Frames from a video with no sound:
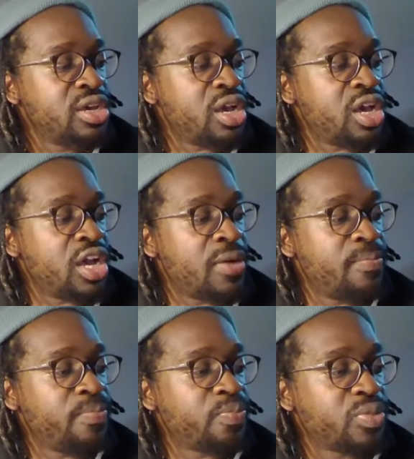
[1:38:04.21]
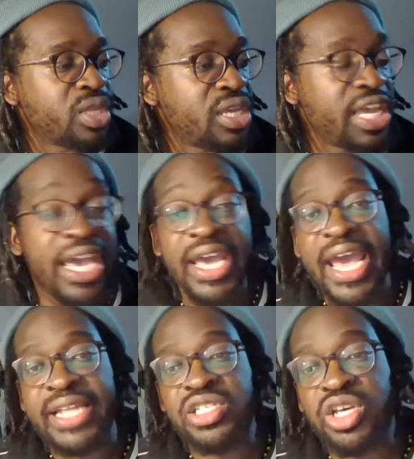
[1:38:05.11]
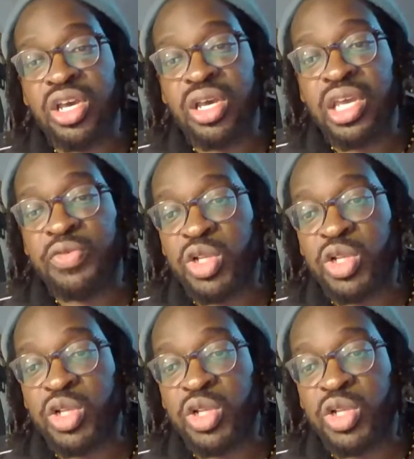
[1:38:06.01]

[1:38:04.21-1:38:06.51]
If you want to